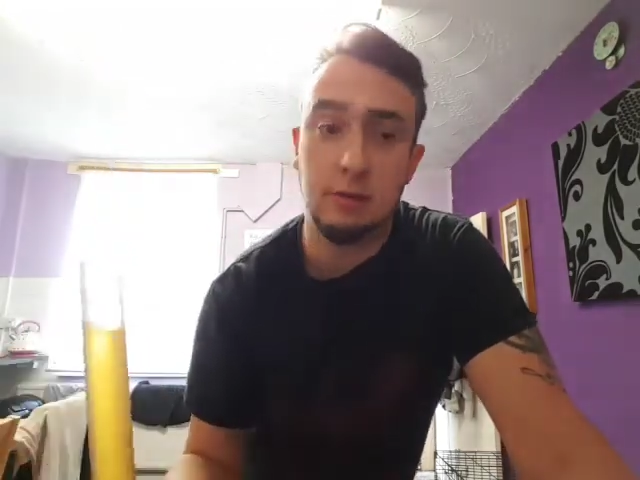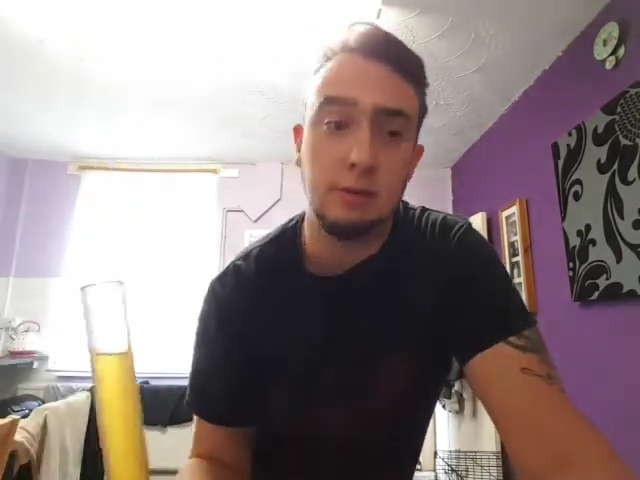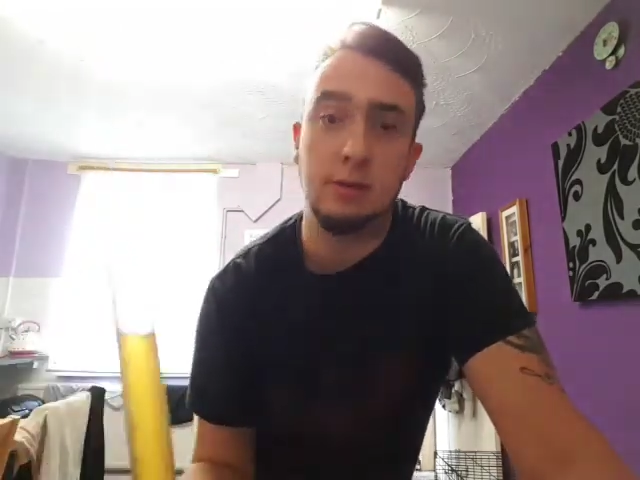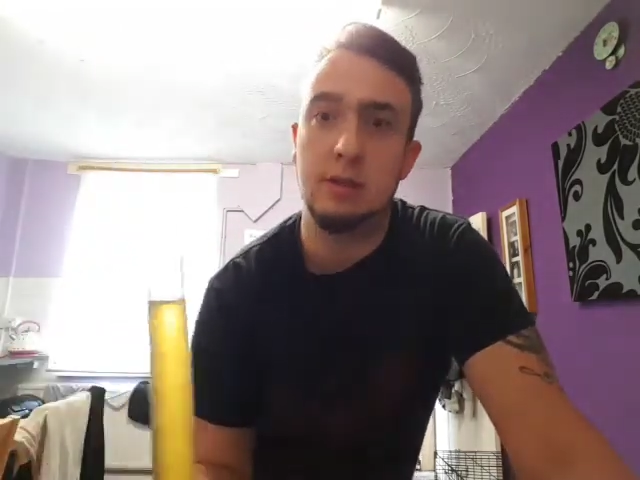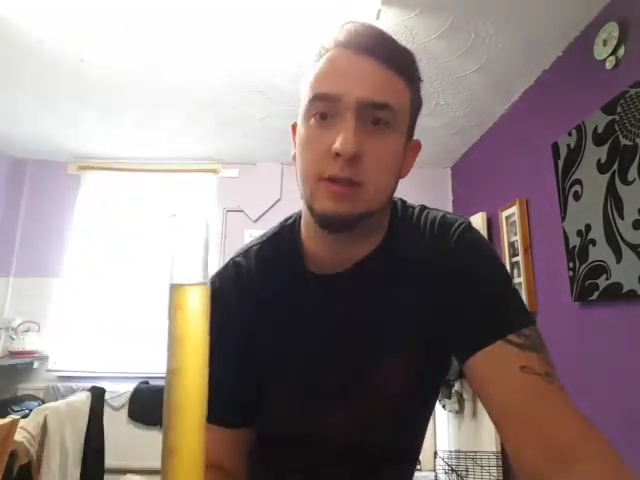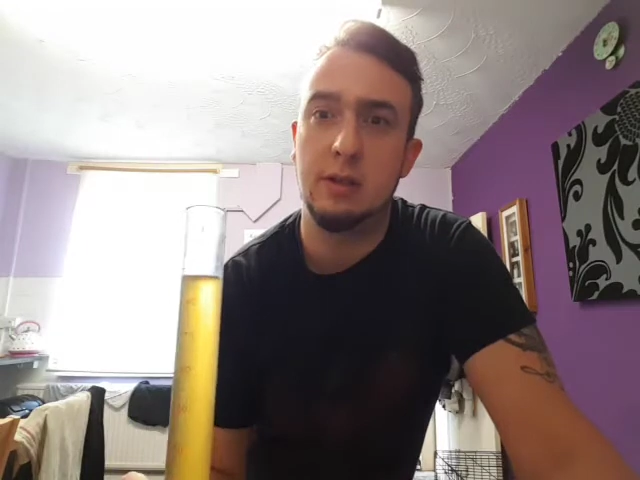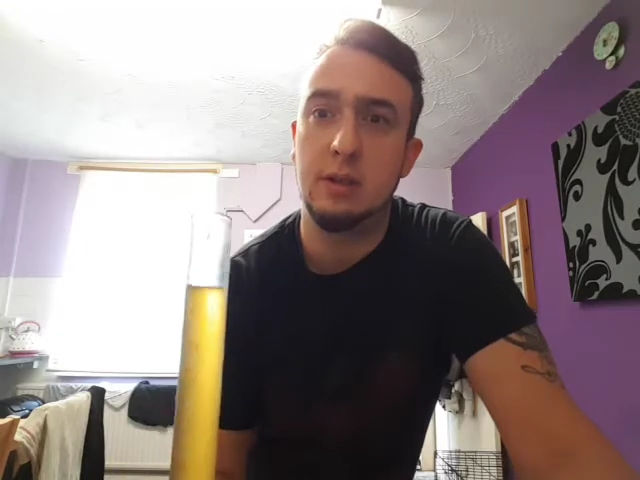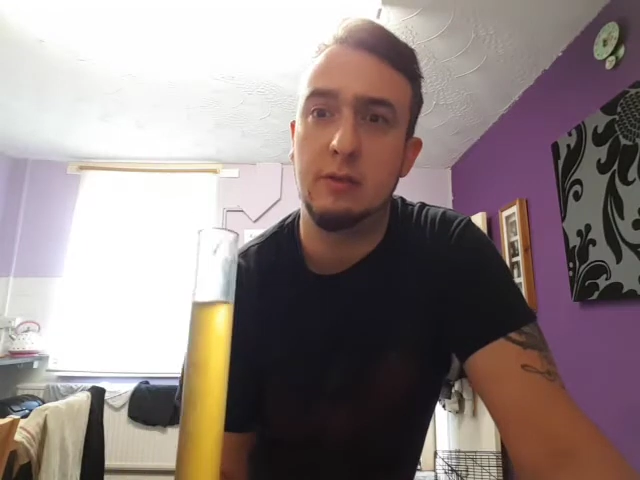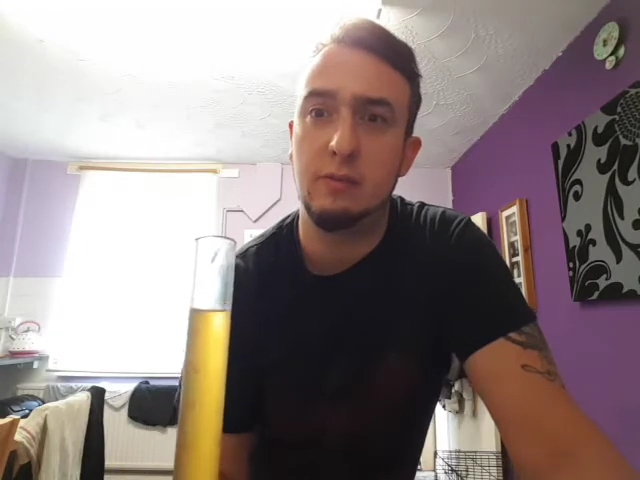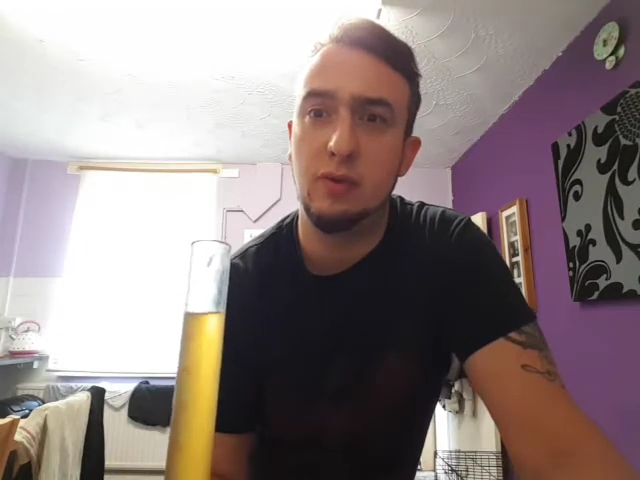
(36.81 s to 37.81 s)
because
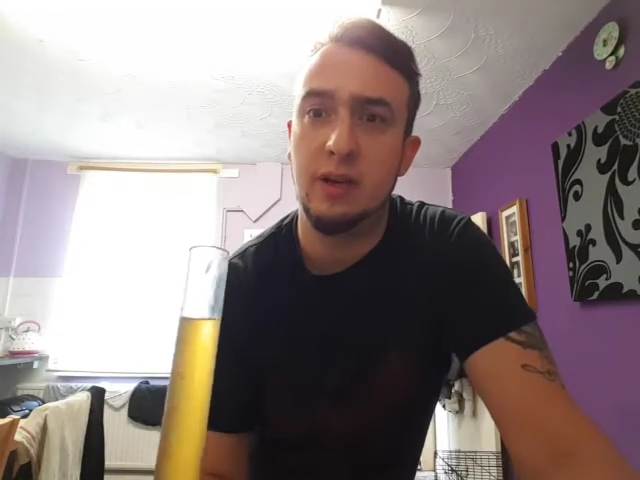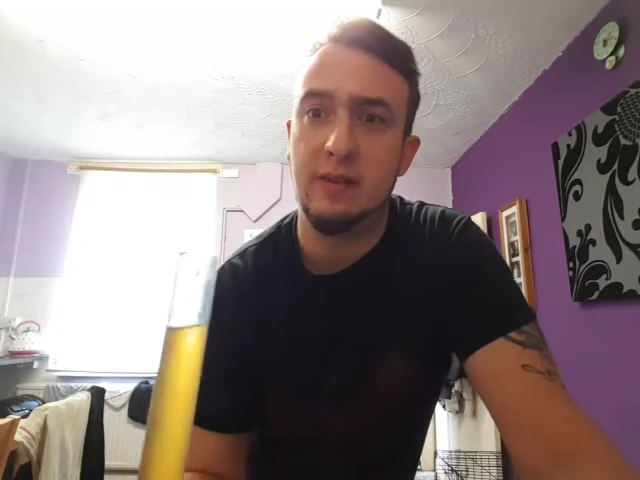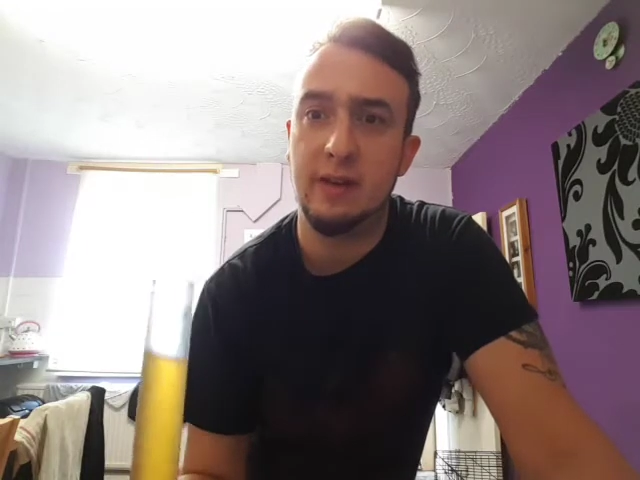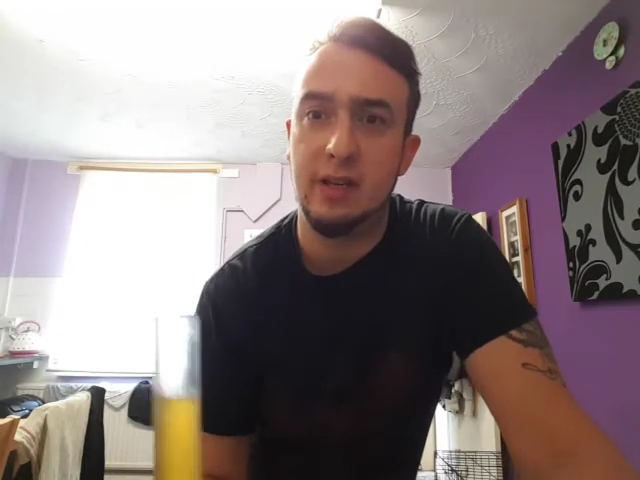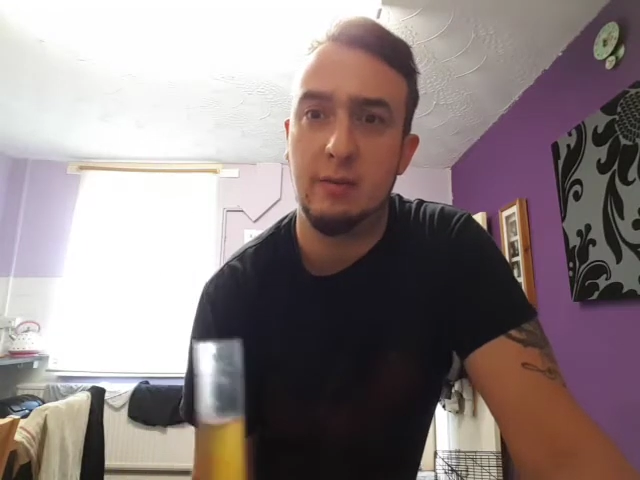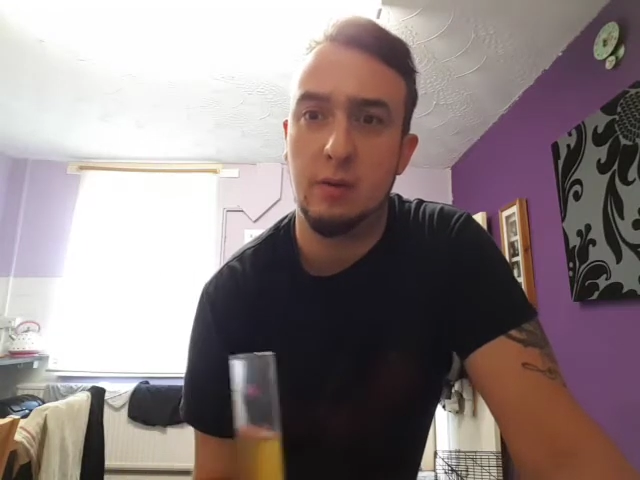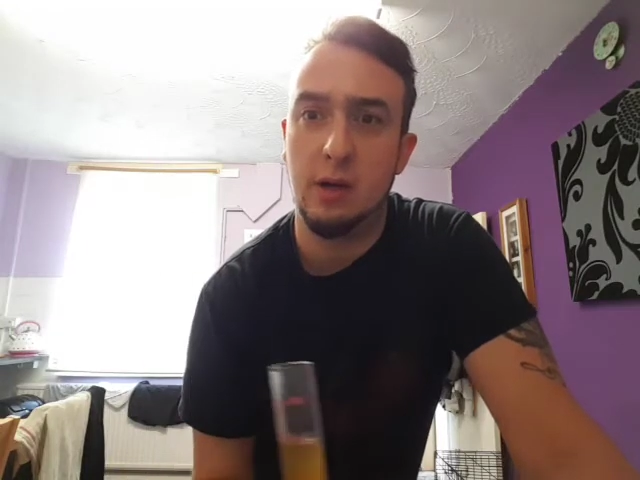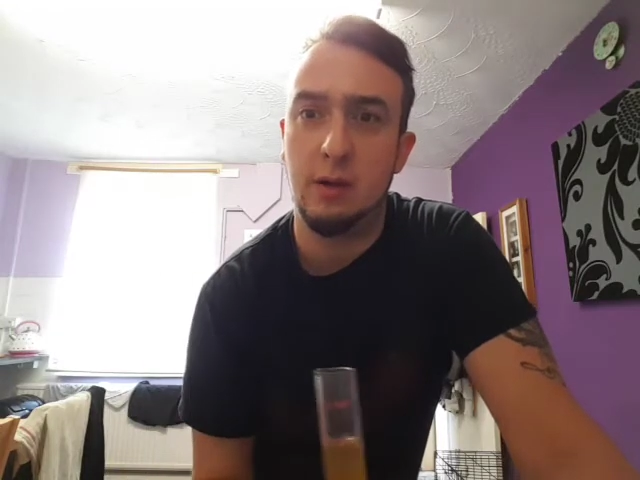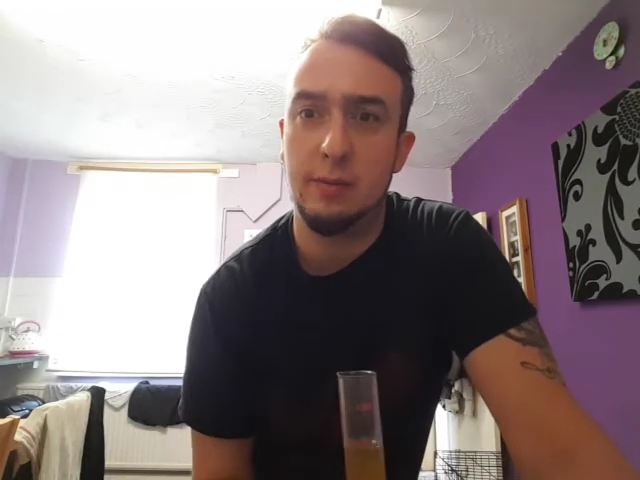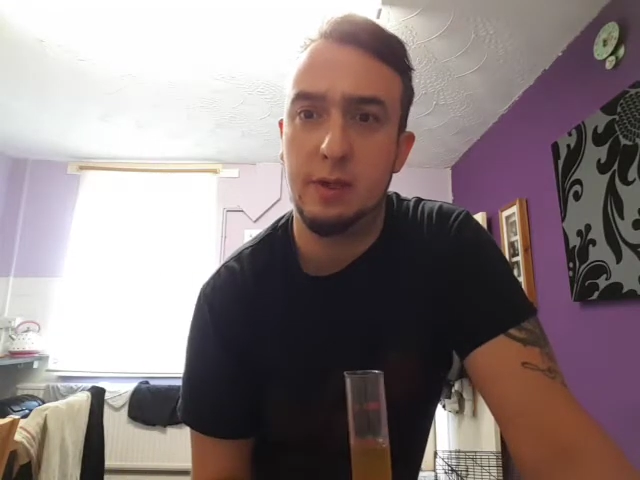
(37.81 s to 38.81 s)
the brew day video will
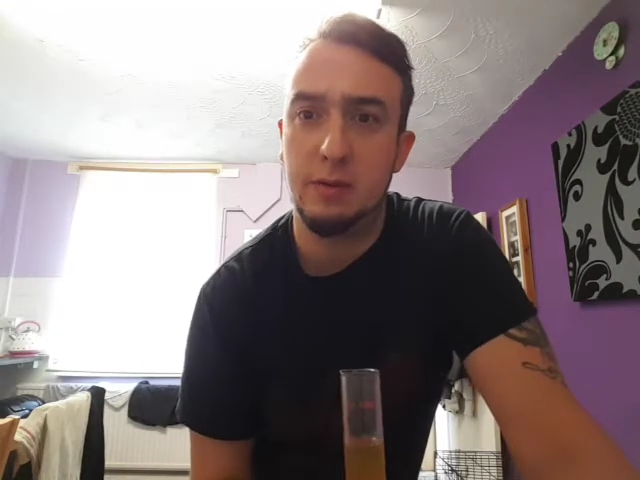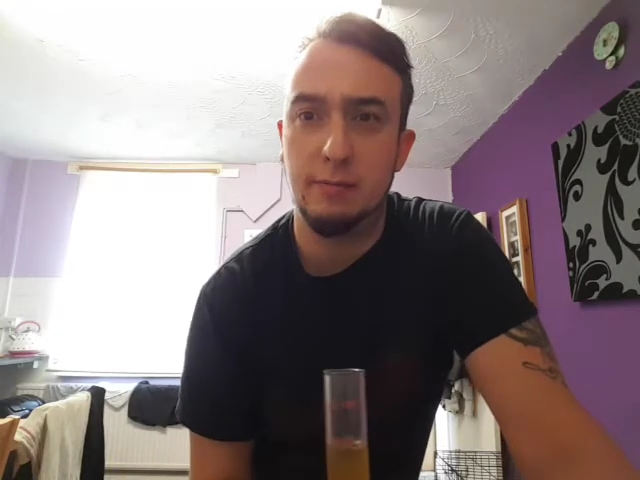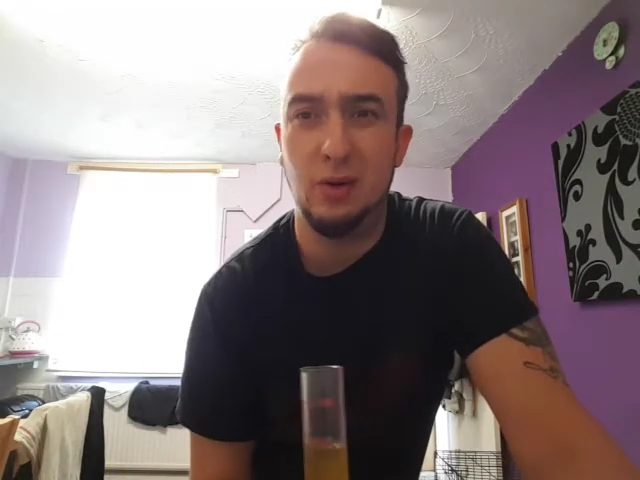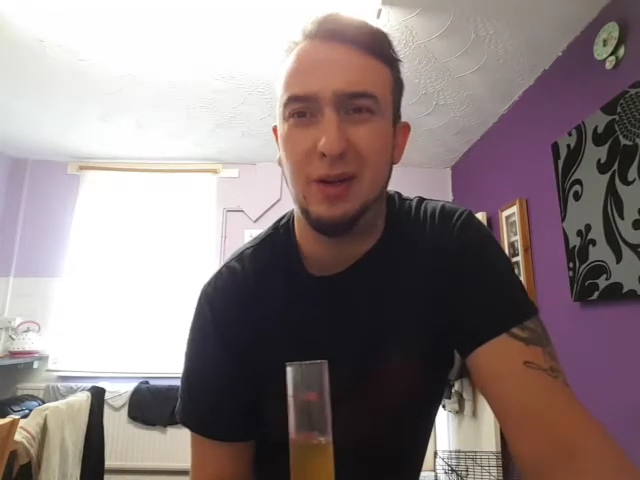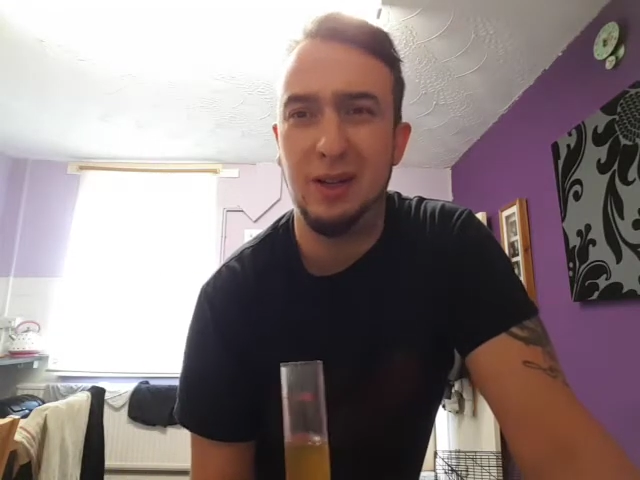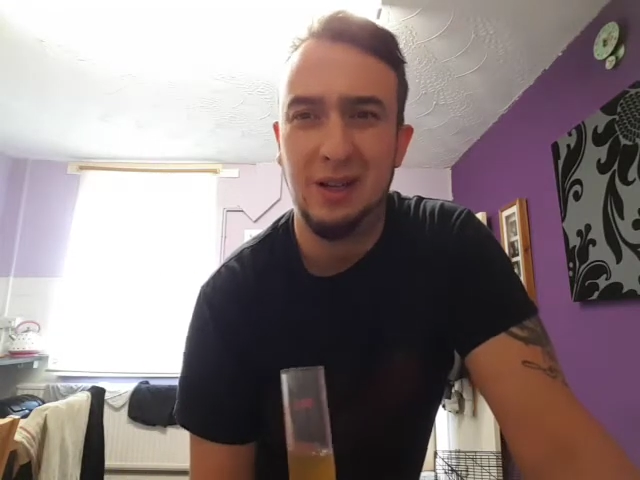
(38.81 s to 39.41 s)
go up at some point.